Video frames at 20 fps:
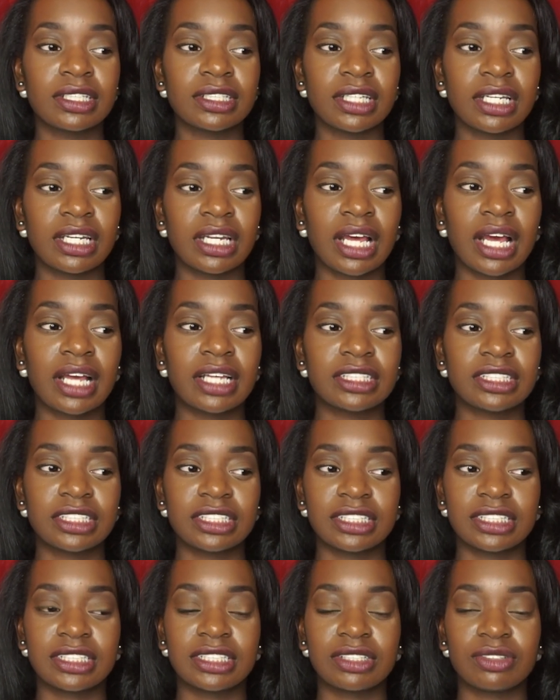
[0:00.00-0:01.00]
and I
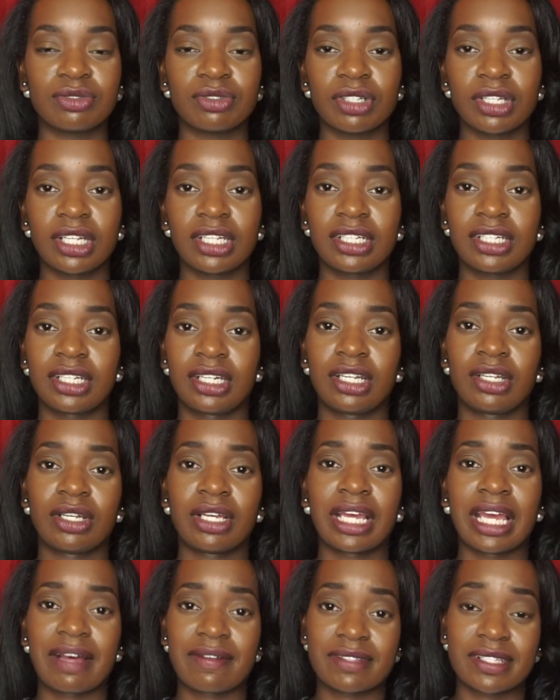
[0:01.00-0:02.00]
just really didn't
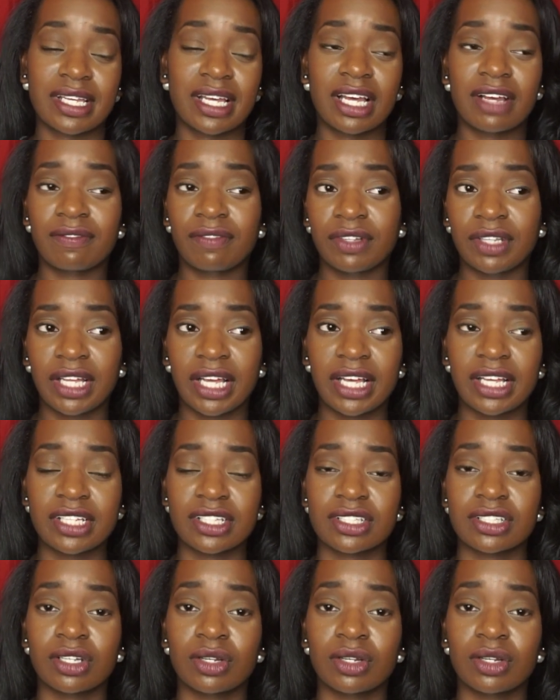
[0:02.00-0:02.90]
have time for that.